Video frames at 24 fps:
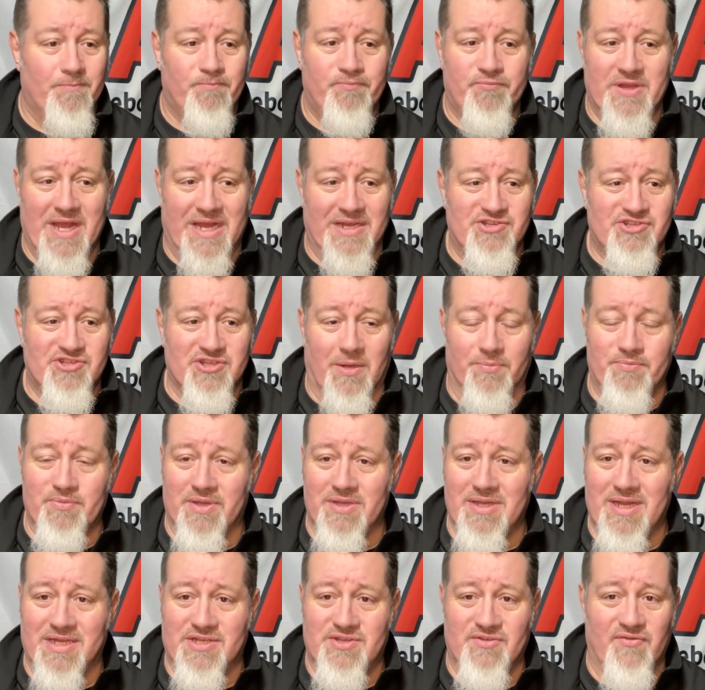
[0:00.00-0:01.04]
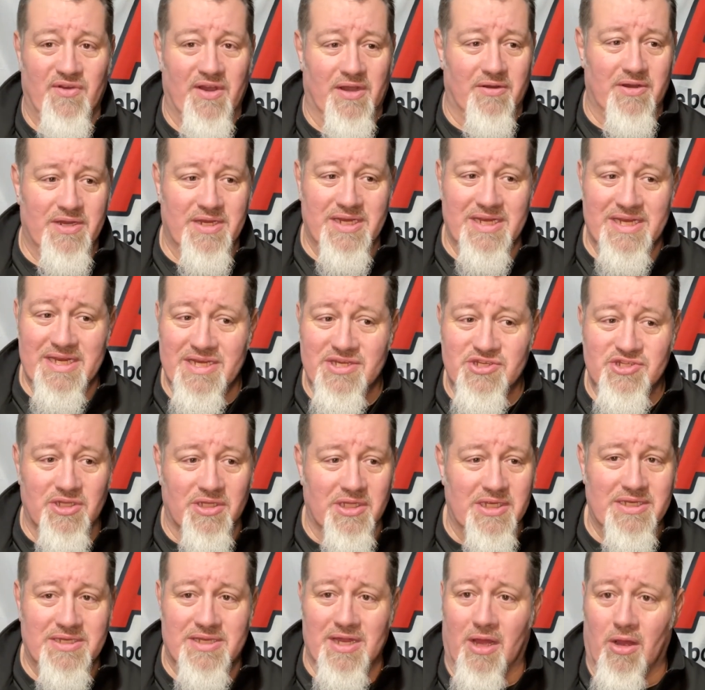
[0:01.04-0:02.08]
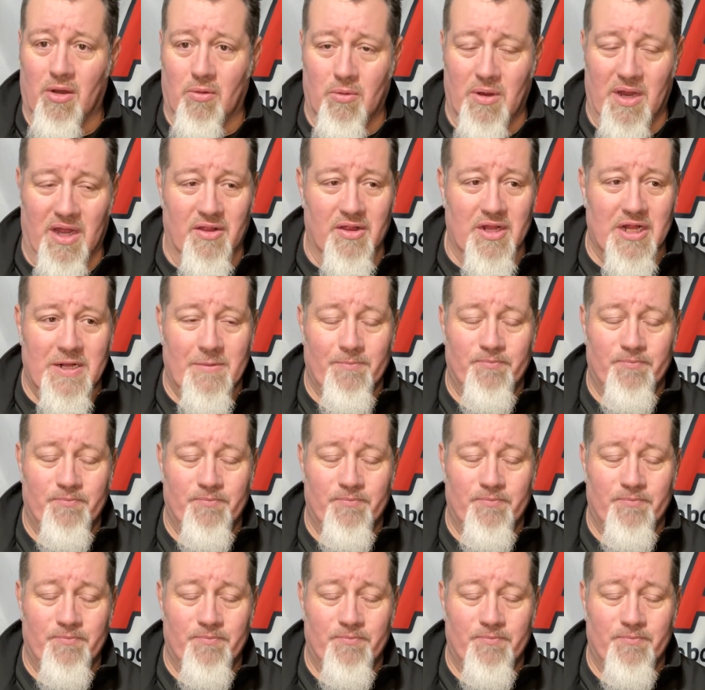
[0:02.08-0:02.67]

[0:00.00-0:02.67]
That's something that's very easily dealt with.